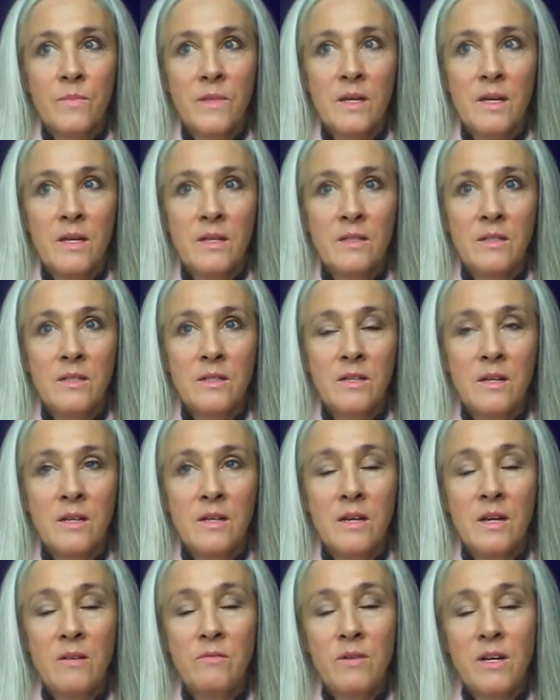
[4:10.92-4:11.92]
And
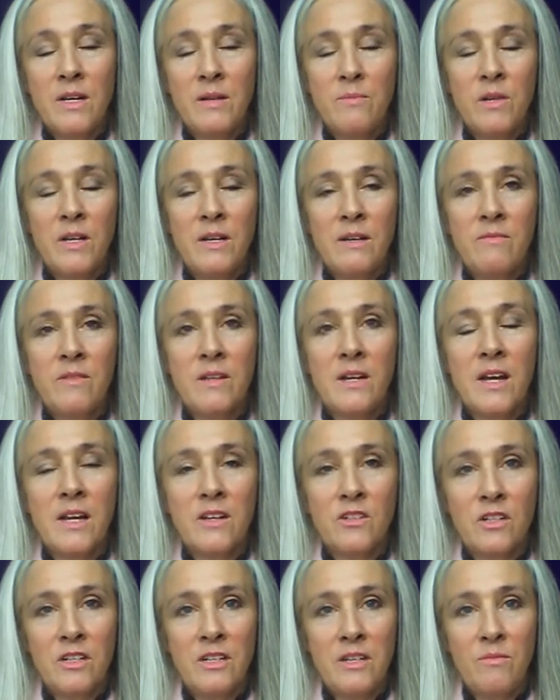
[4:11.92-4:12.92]
I really believe that
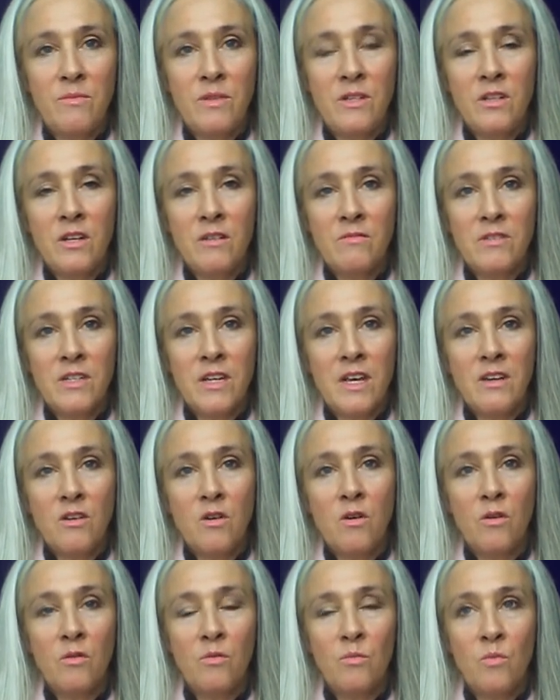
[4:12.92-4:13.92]
actually we don't take
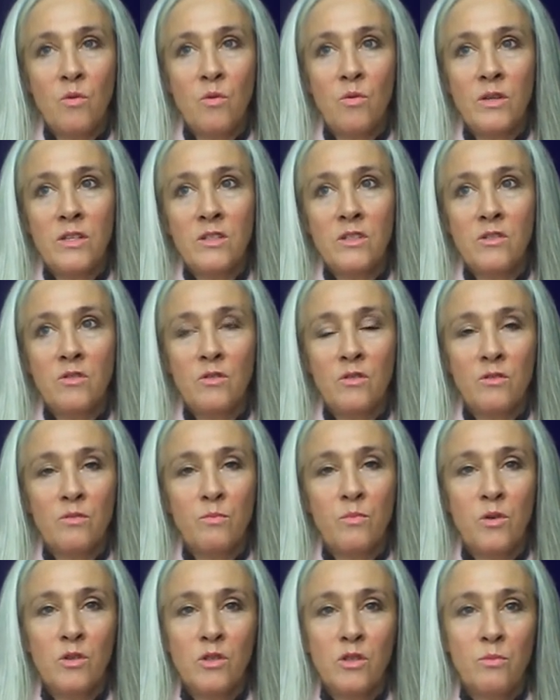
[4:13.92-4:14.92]
on what is not
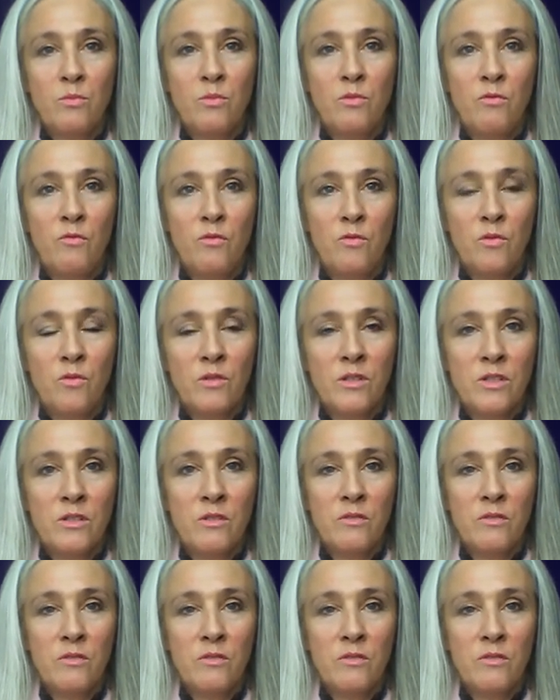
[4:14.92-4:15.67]
possible for us.